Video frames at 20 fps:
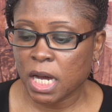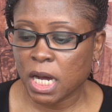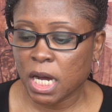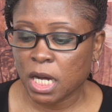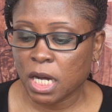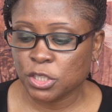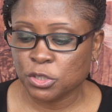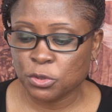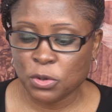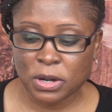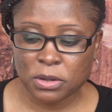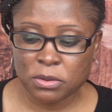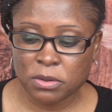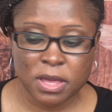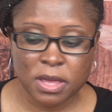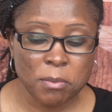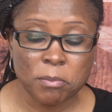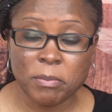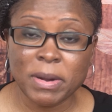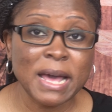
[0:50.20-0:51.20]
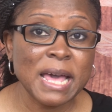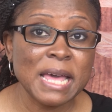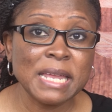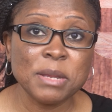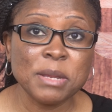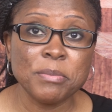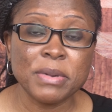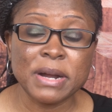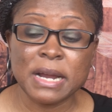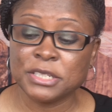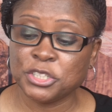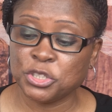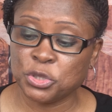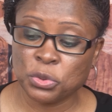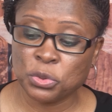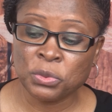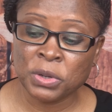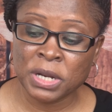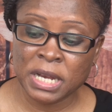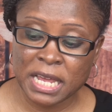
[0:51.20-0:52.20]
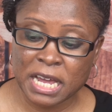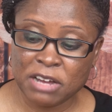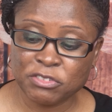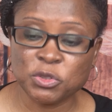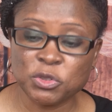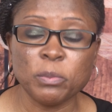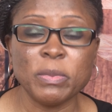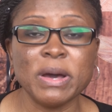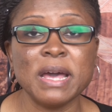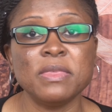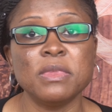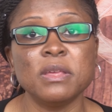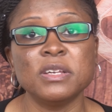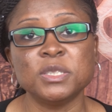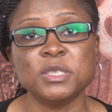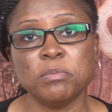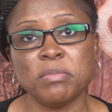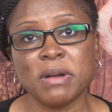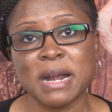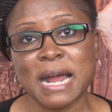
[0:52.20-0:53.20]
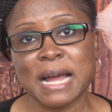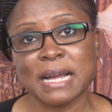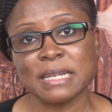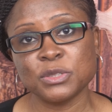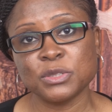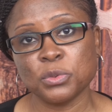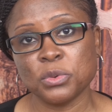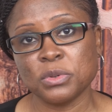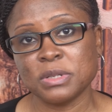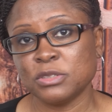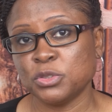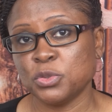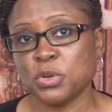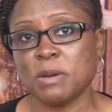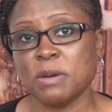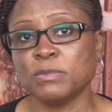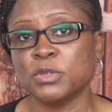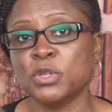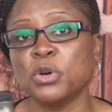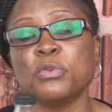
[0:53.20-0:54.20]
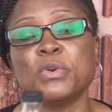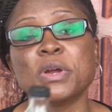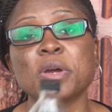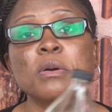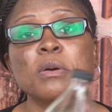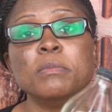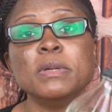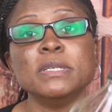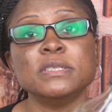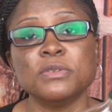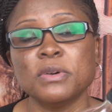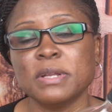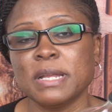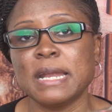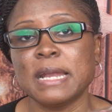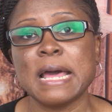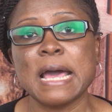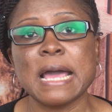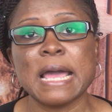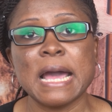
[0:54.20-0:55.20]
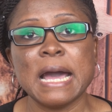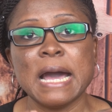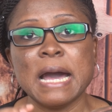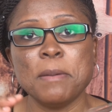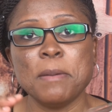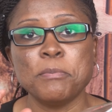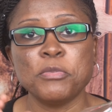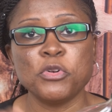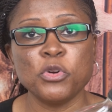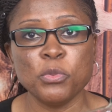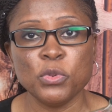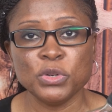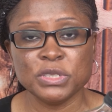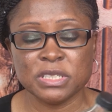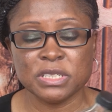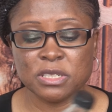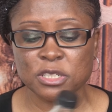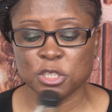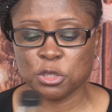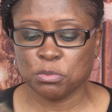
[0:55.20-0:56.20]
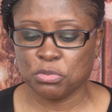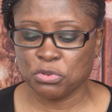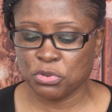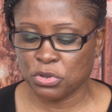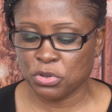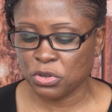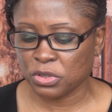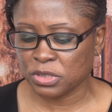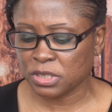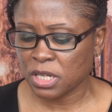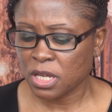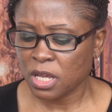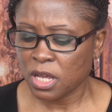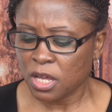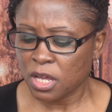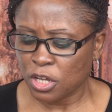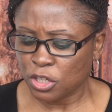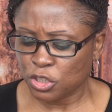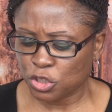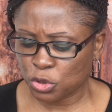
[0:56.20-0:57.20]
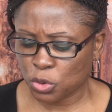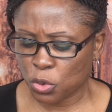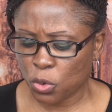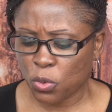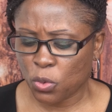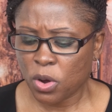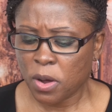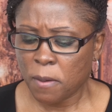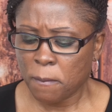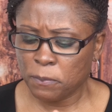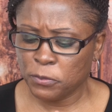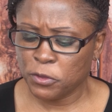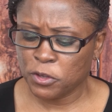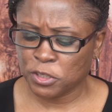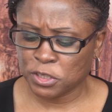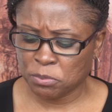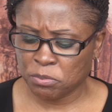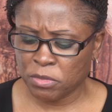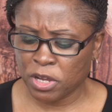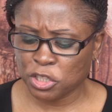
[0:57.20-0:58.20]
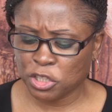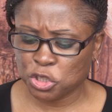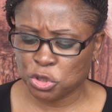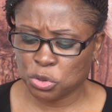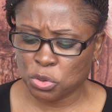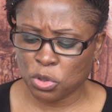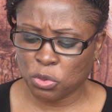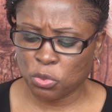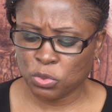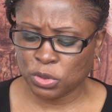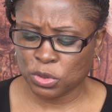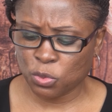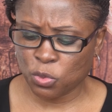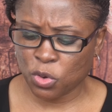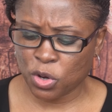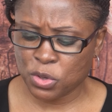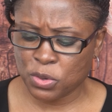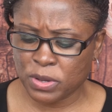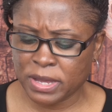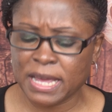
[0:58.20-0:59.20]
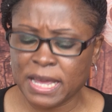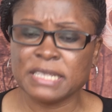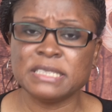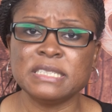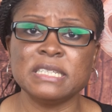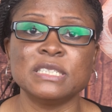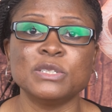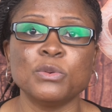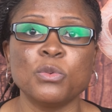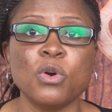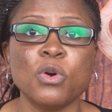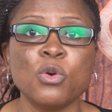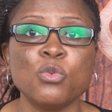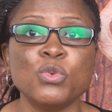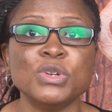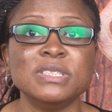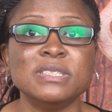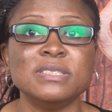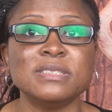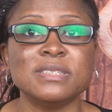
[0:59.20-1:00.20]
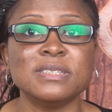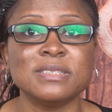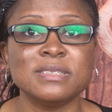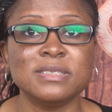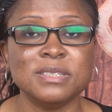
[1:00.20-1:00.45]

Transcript: You can buy any brand. You don't really have to buy this bragg's one. So I'm not recommend. It's not like I'm promoting this product. So just make sure what you get is the one with the